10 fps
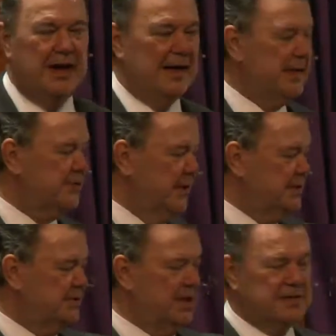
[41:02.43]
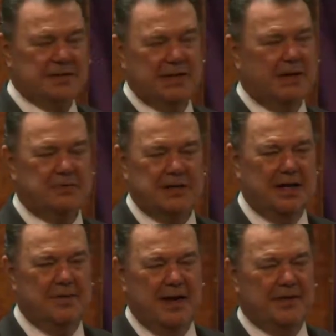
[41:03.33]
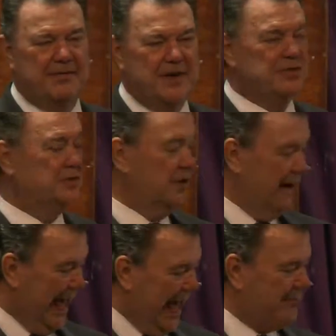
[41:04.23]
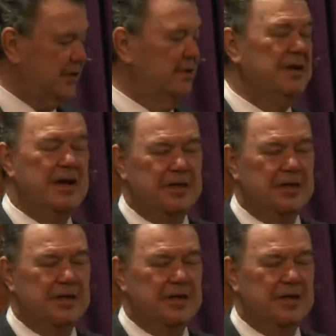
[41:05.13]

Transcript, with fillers: That's the reason Jesus said, Don't tell any man the vision until after